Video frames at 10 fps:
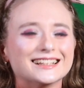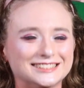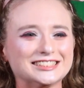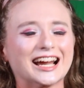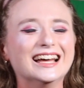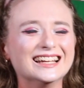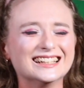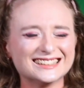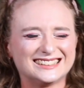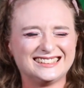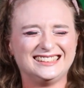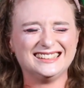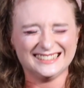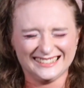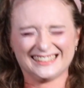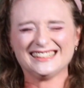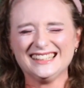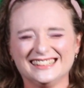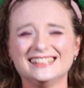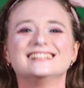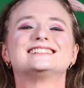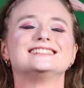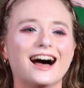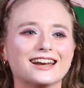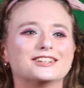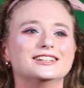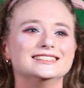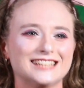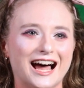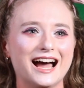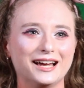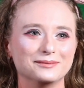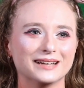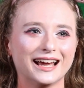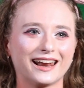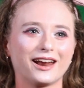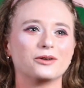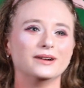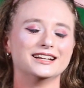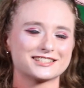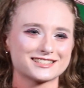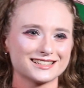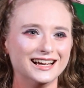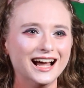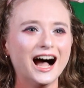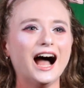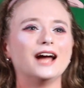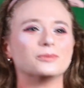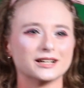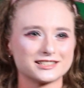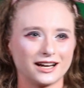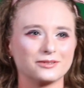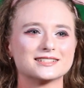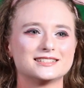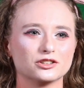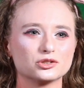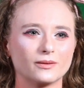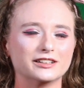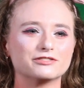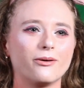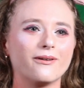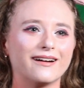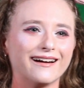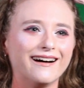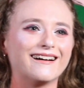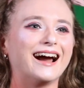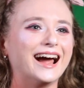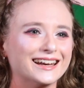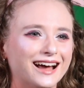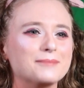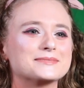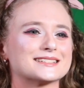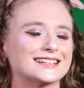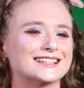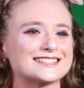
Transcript: it's just it's not a good time, and I wish I wish I was still 24. All right, I'm just gonna